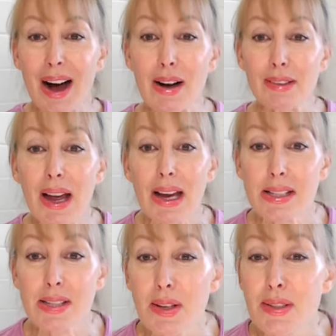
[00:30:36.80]
All
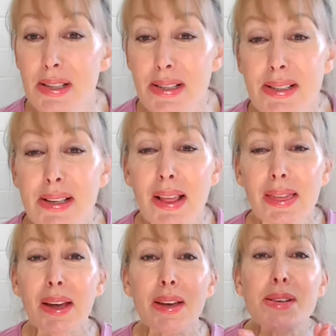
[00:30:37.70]
right, so just to say
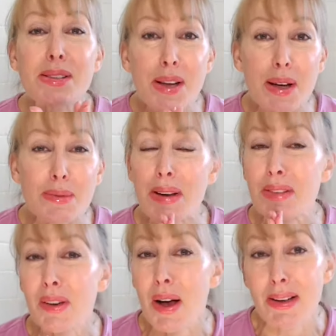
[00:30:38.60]
thank you so much
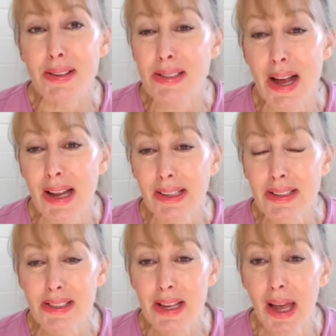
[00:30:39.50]
for your understanding
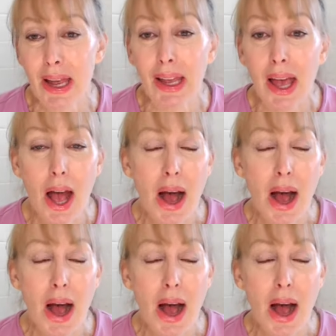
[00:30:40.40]
today.